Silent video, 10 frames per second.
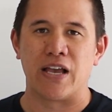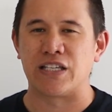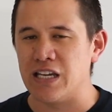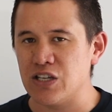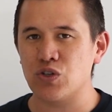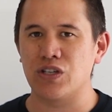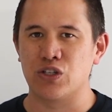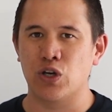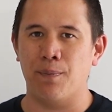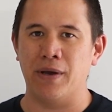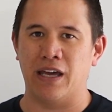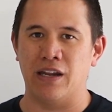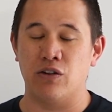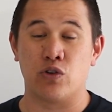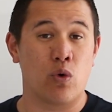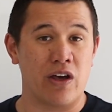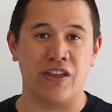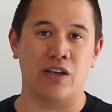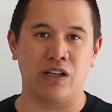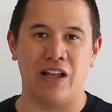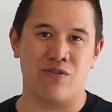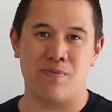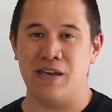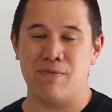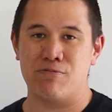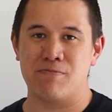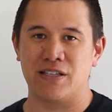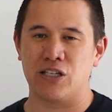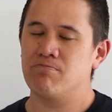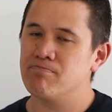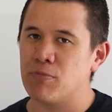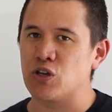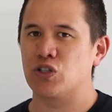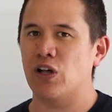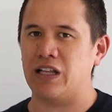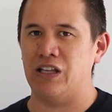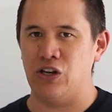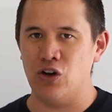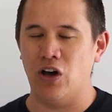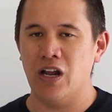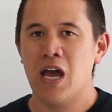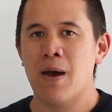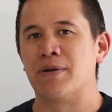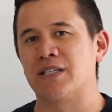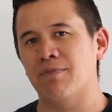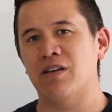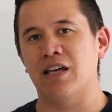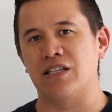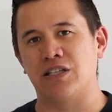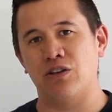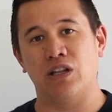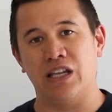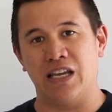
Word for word: It's an interesting topic, and do I think it'll ever be implemented? Most likely not, but something that certainly